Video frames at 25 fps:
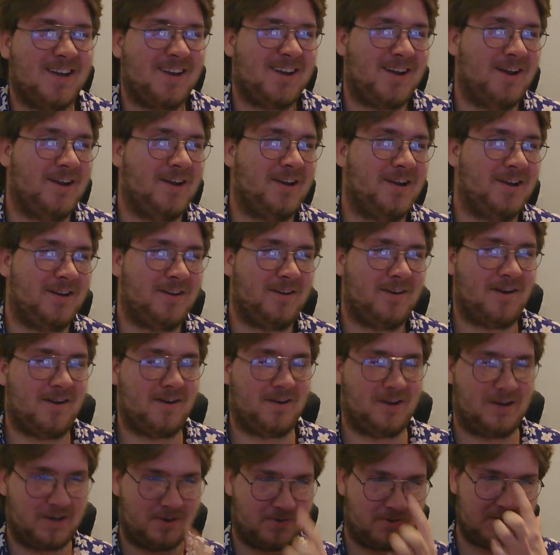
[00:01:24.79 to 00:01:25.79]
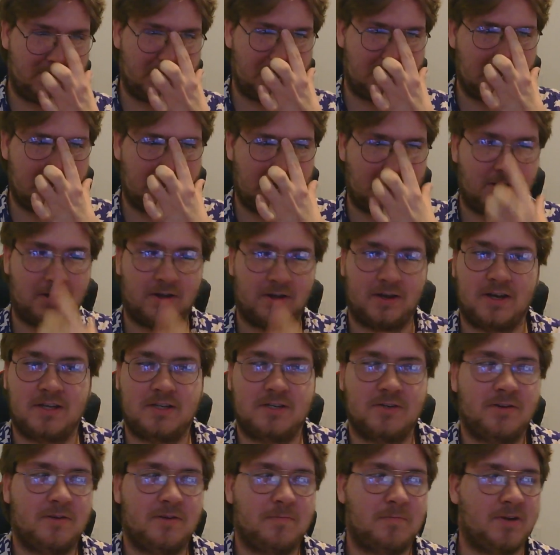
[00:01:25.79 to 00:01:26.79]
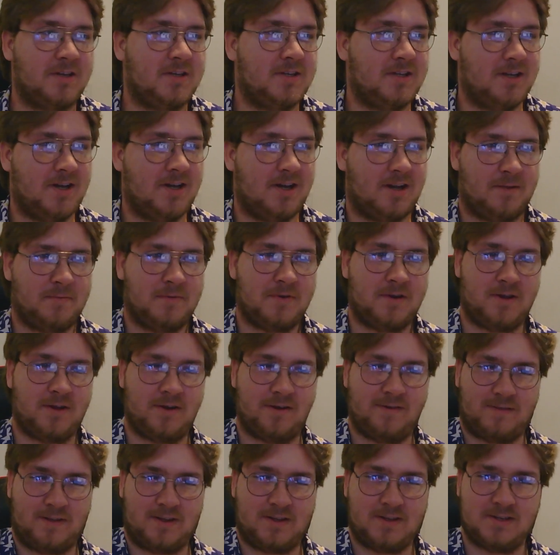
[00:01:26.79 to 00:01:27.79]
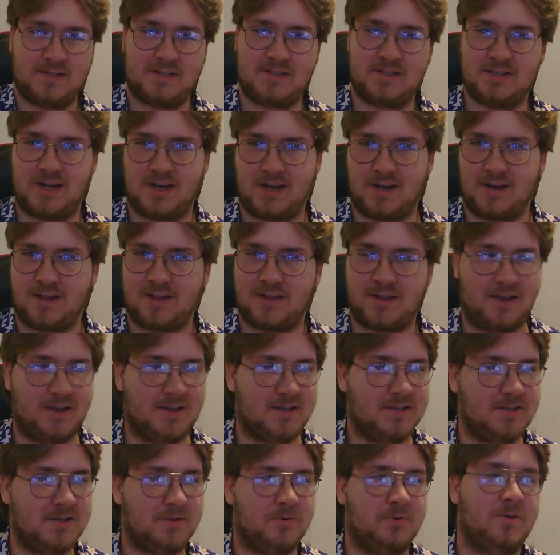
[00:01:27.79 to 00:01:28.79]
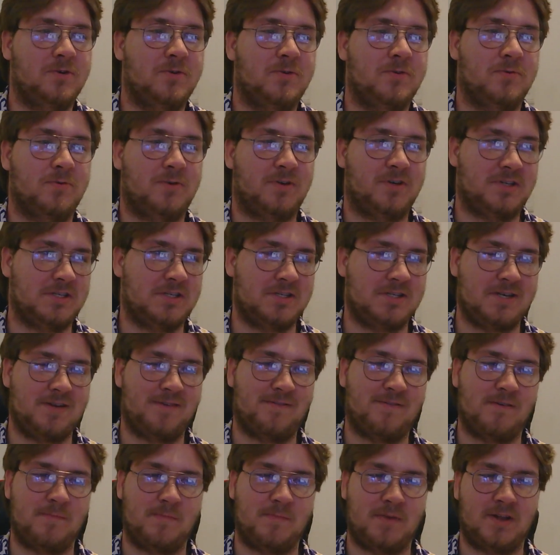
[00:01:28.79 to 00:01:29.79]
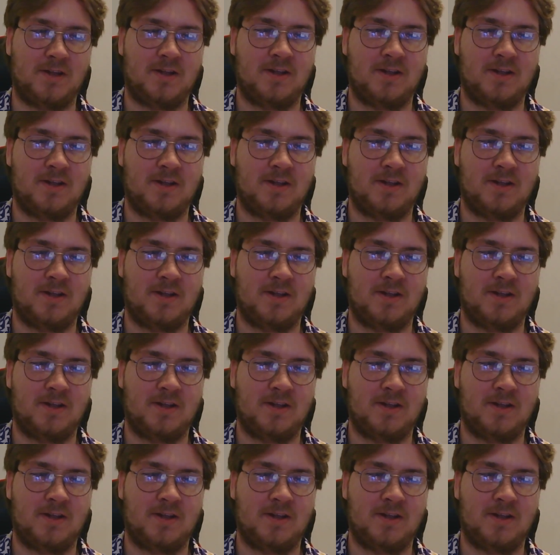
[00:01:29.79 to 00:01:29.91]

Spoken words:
Kind of only recently got into it, but yeah, let me know if there's anything else you would want to see from me.